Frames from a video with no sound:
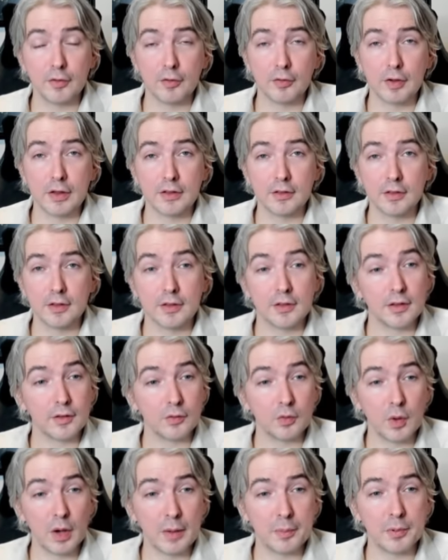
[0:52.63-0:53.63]
offenses
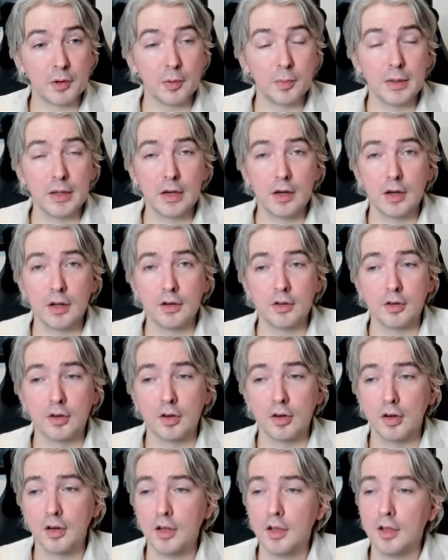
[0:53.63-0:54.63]
if you happen to be a hunter.